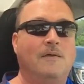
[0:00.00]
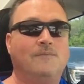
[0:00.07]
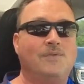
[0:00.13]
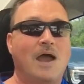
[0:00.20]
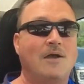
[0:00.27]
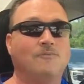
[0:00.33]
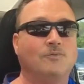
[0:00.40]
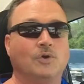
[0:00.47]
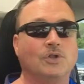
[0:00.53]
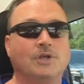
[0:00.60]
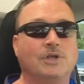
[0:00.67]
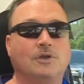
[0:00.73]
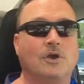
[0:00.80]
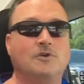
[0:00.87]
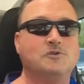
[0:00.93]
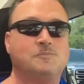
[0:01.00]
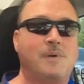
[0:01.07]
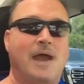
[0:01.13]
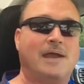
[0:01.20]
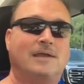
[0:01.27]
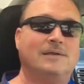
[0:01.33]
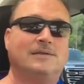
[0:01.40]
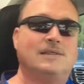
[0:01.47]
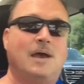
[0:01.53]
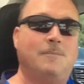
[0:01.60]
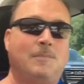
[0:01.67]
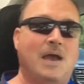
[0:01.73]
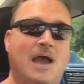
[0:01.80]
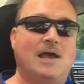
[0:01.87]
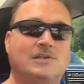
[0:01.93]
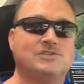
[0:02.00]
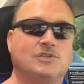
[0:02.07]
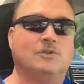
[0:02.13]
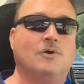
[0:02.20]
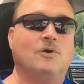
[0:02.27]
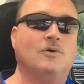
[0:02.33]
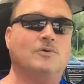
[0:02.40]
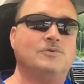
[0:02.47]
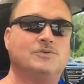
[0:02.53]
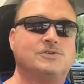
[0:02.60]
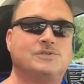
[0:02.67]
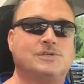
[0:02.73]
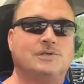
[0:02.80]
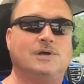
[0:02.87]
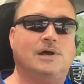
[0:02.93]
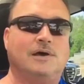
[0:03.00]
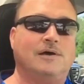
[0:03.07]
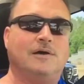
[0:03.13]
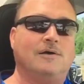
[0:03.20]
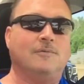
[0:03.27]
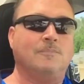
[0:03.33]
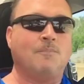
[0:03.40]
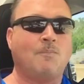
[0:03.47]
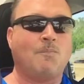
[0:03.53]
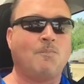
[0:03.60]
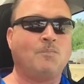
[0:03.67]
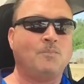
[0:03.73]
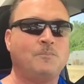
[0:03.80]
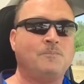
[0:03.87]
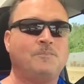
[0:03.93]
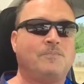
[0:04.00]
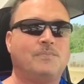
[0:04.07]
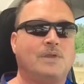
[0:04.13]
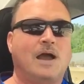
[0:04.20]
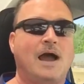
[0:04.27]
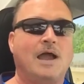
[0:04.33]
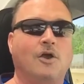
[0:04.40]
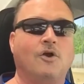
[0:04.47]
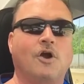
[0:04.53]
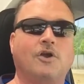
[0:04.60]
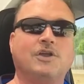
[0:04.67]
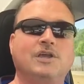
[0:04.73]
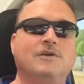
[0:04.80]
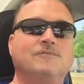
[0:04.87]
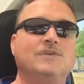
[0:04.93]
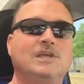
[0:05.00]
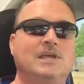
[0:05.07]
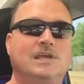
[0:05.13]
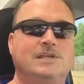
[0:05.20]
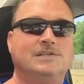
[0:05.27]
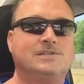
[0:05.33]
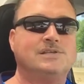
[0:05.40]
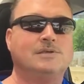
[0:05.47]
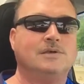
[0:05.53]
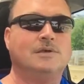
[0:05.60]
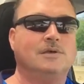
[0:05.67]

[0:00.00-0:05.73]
That really goes back into that Maslow's hierarchy of needs.